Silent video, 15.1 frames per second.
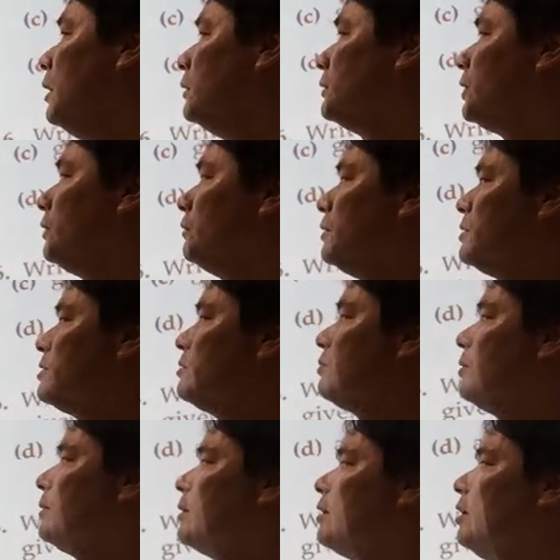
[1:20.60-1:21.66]
and so this is
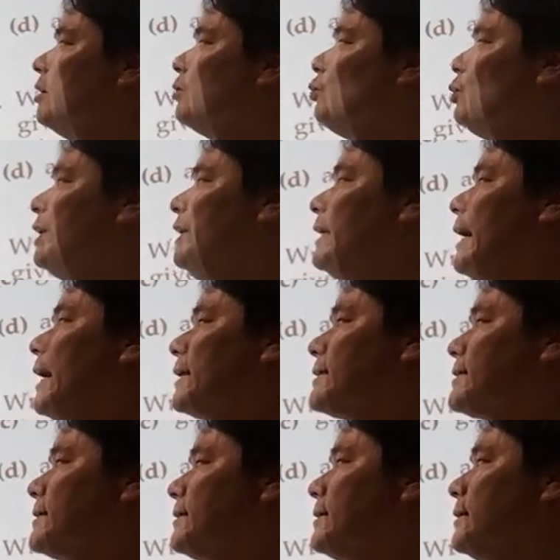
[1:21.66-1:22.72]
what we call a
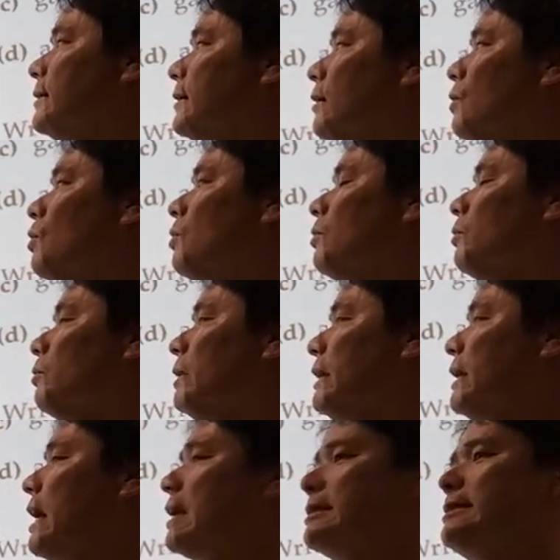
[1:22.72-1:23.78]
redox or
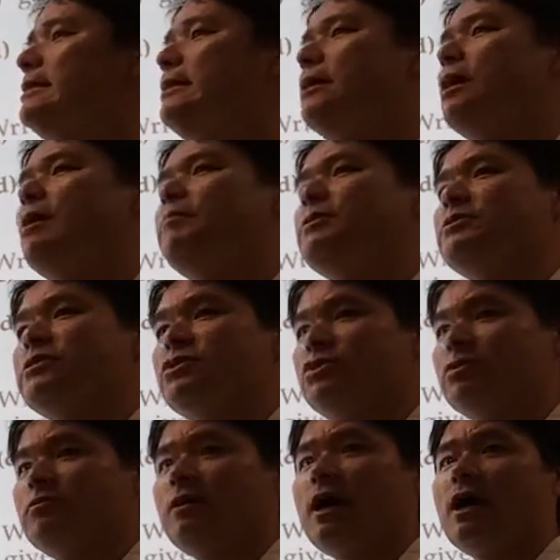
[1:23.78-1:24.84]
redox
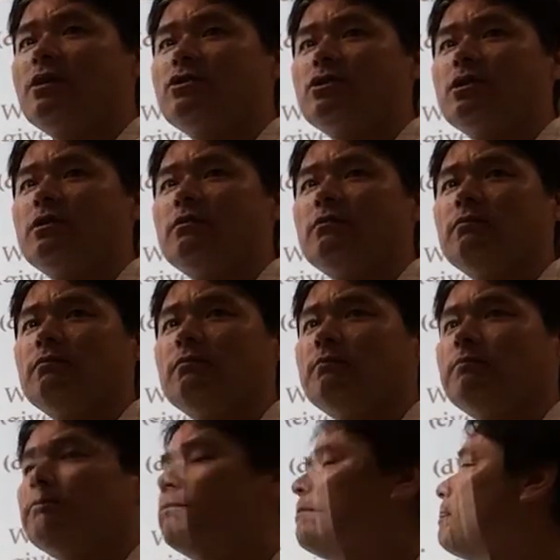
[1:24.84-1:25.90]
decomposition reaction.
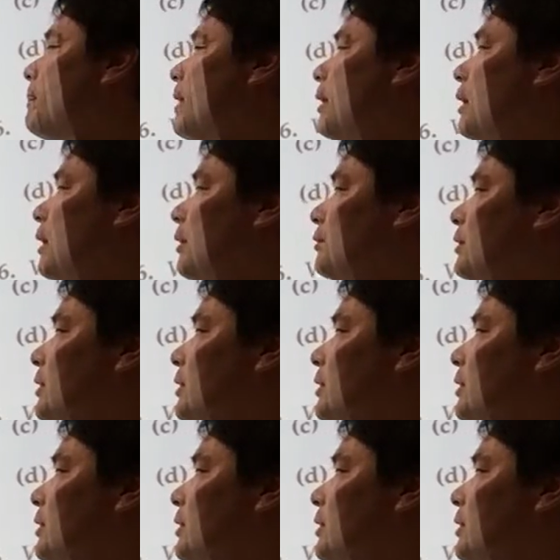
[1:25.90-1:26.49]
If